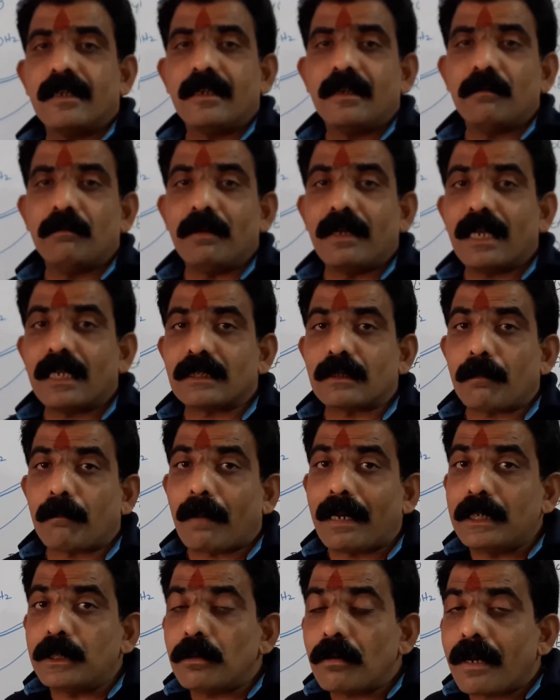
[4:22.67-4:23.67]
because the
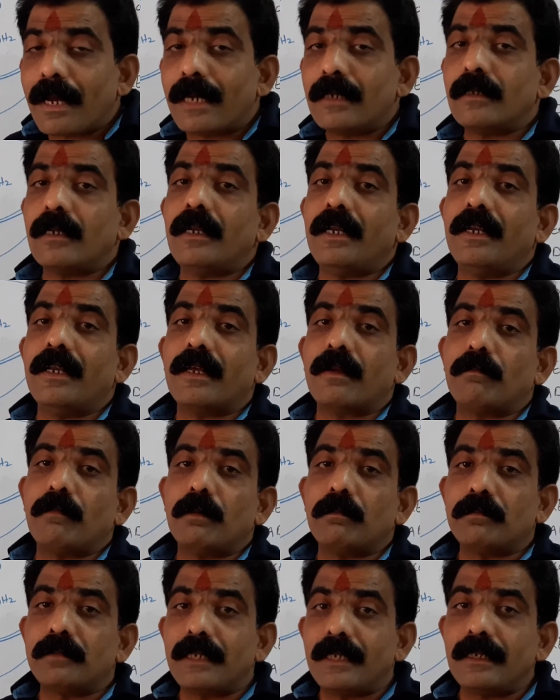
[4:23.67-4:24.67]
mitochondrial inner
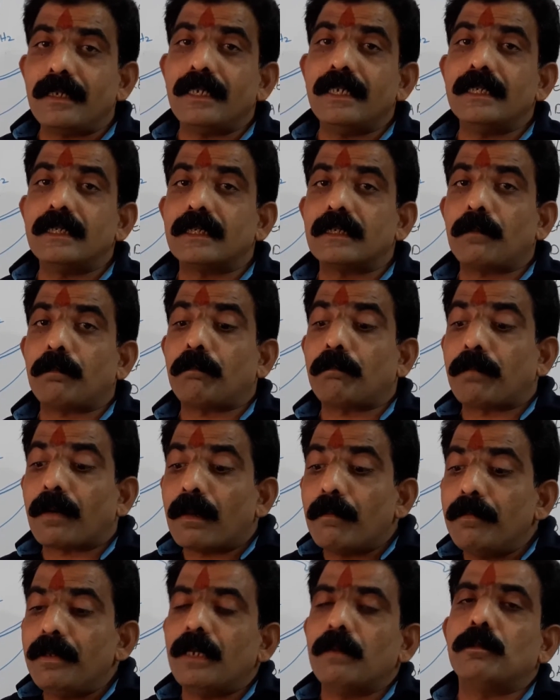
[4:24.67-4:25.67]
membrane is
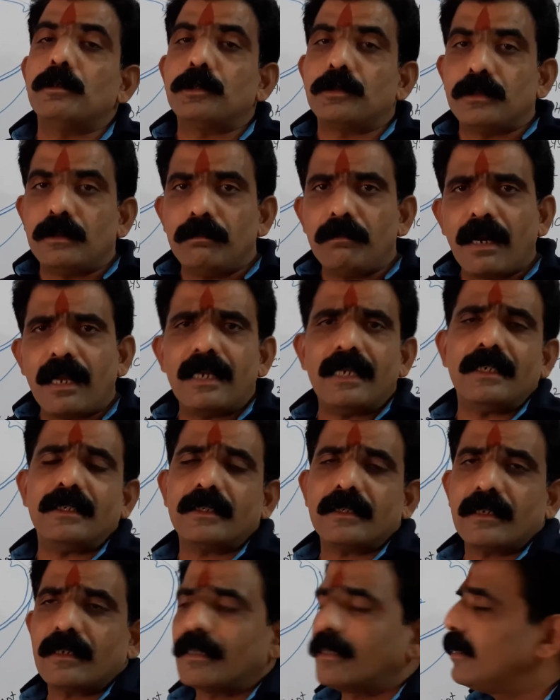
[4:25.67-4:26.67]
permeable to the
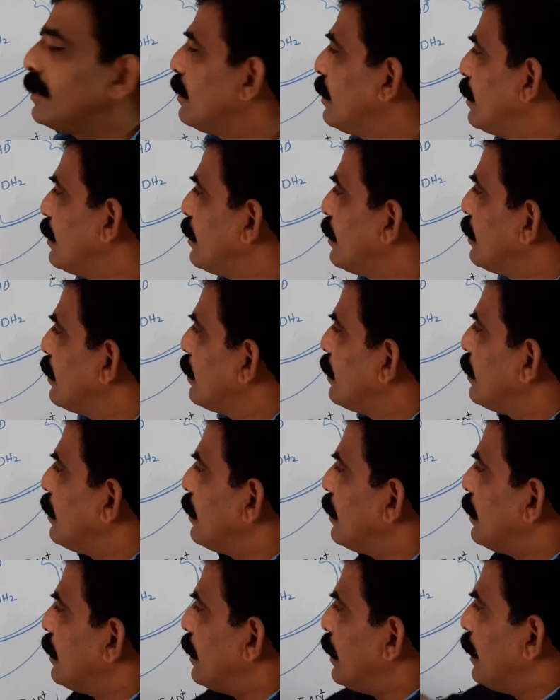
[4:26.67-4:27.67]
malate.
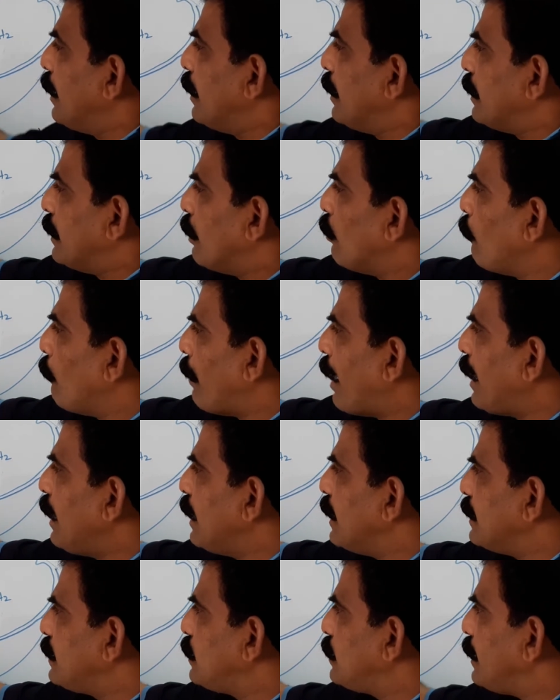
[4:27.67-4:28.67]
Now,
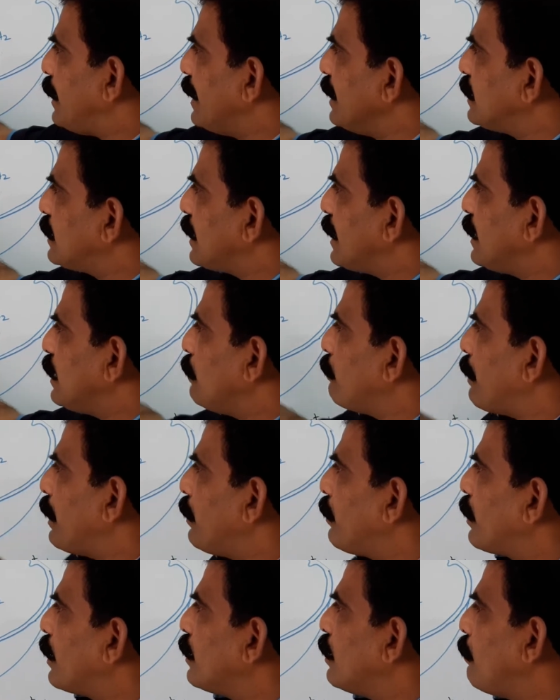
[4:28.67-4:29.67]
malate inside the
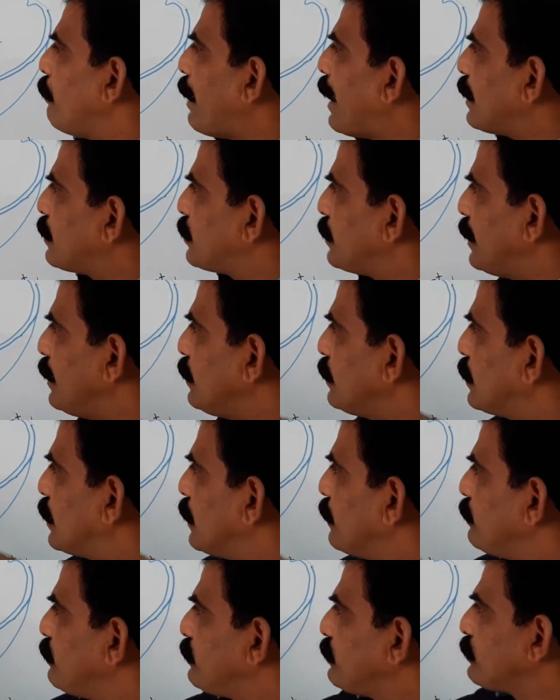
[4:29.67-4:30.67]
mitochondrial matrix,
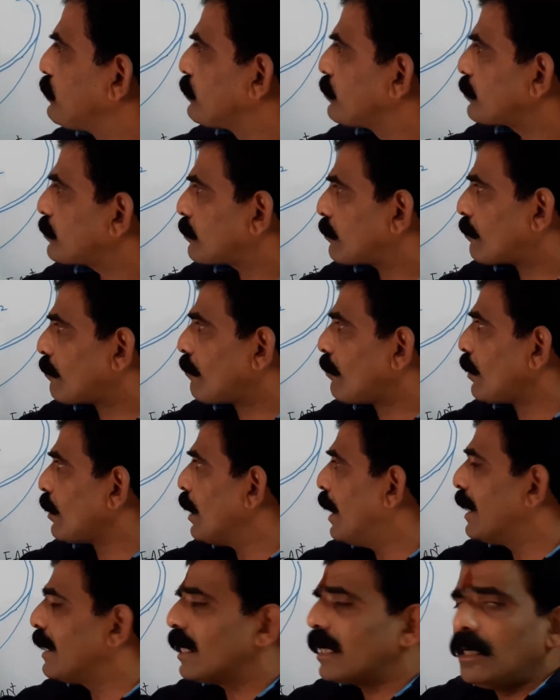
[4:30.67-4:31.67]

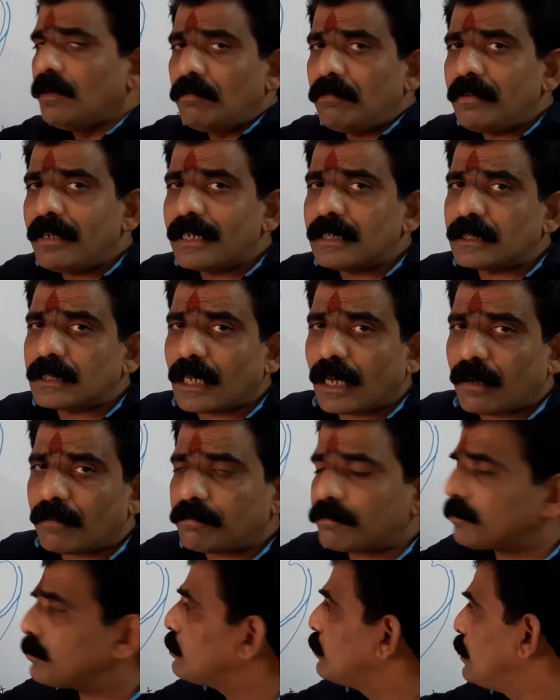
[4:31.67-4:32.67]
under influence of